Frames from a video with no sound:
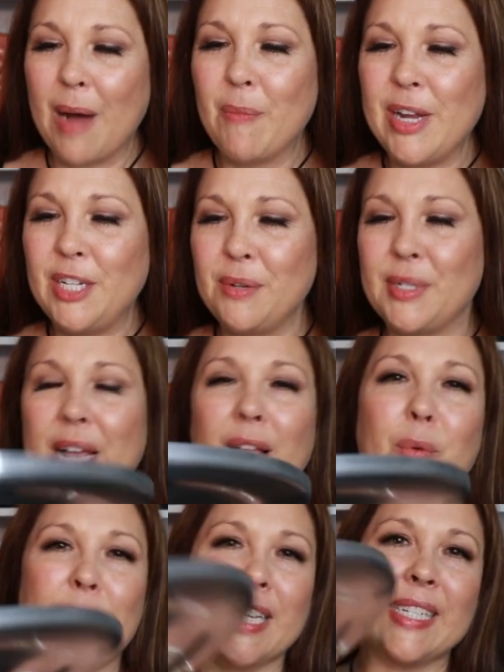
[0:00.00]
We do sell
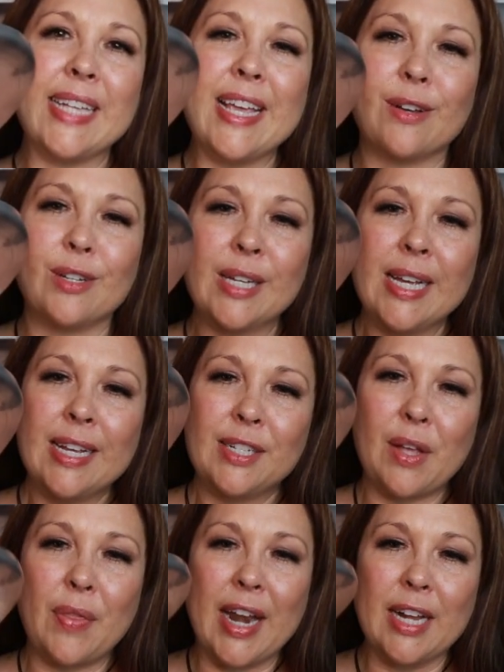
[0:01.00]
it with a seal
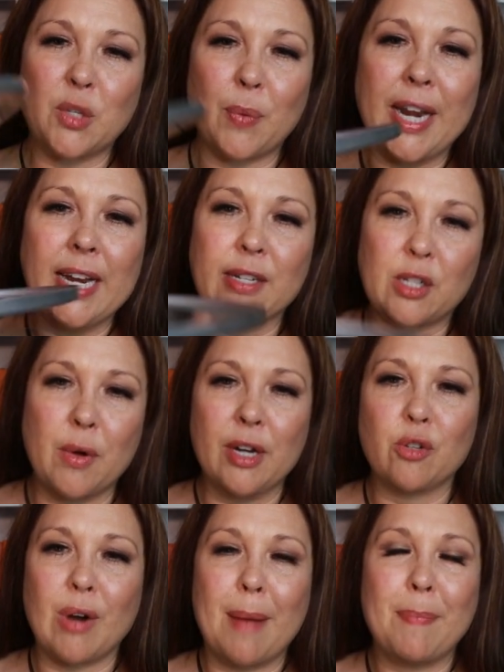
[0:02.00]
so that it's ready to just go ahead
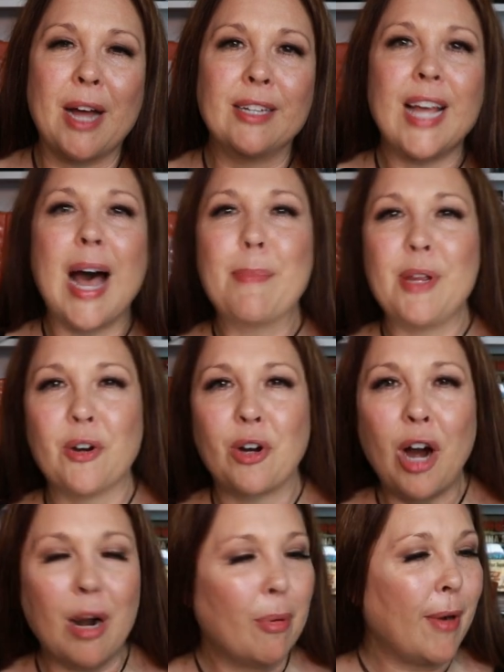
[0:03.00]
and drop on top of your
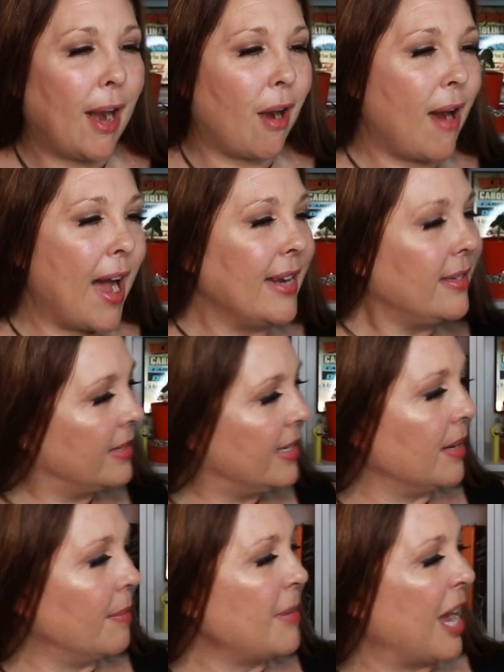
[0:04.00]
carburetor. I'm
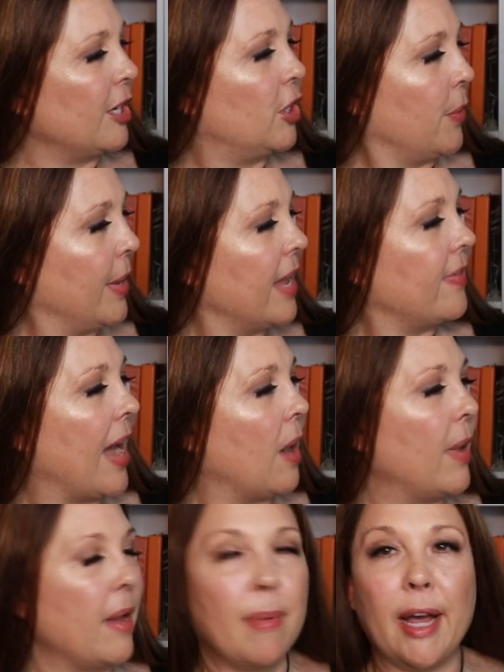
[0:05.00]
not showing it that
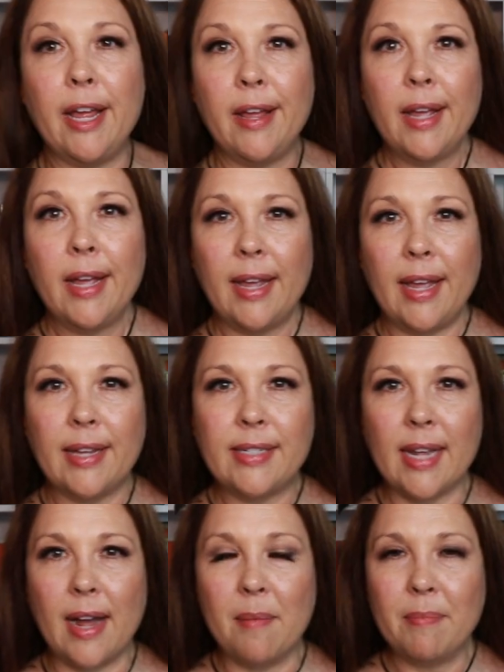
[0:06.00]
way, but it
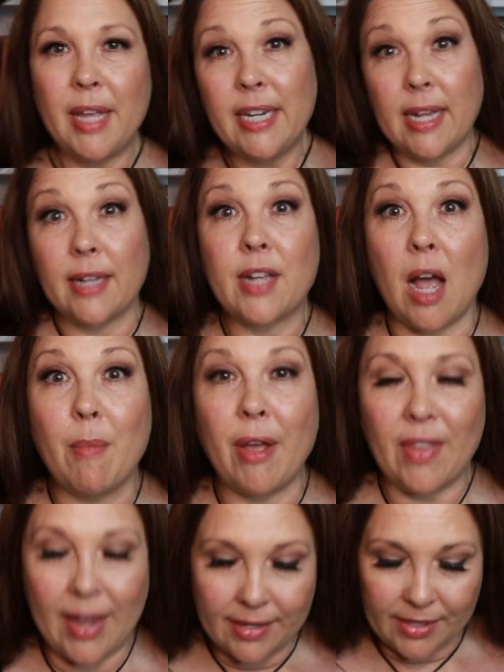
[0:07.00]
does come
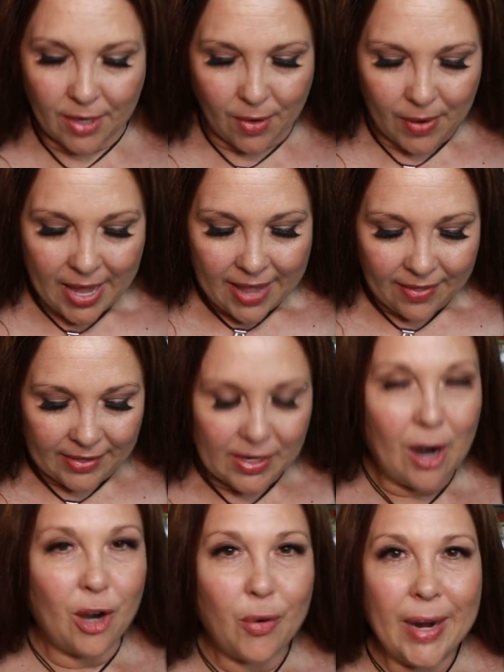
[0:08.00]
with it. So this,
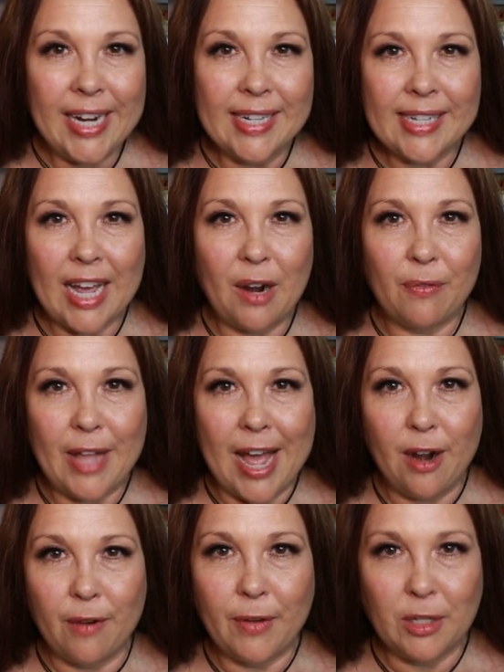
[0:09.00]
our CrateInsider
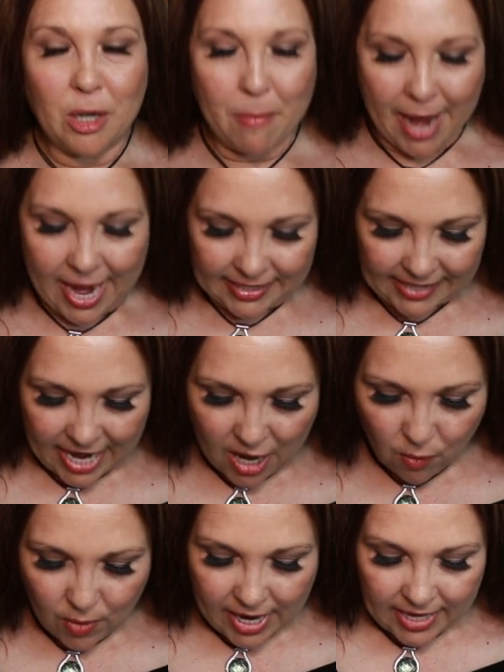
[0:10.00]
flat air filter base,
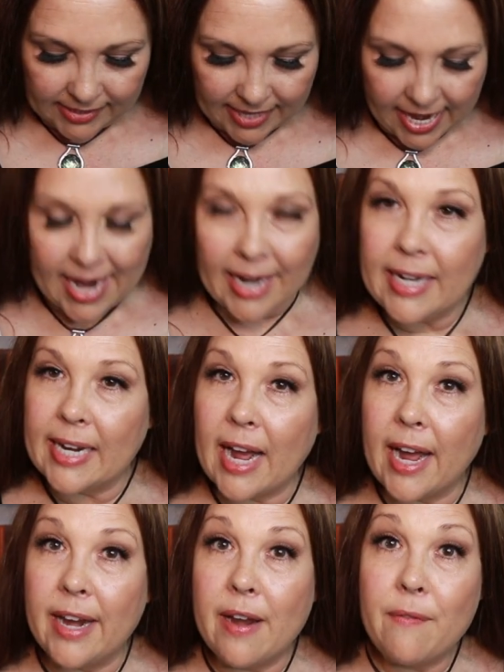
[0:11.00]
it runs
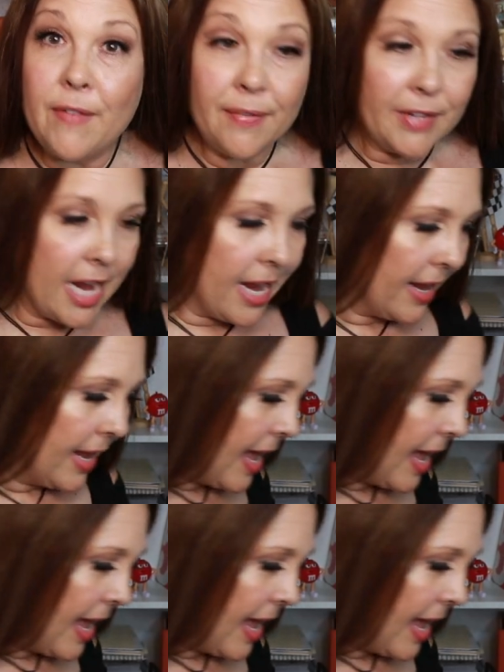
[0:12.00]
$99.50.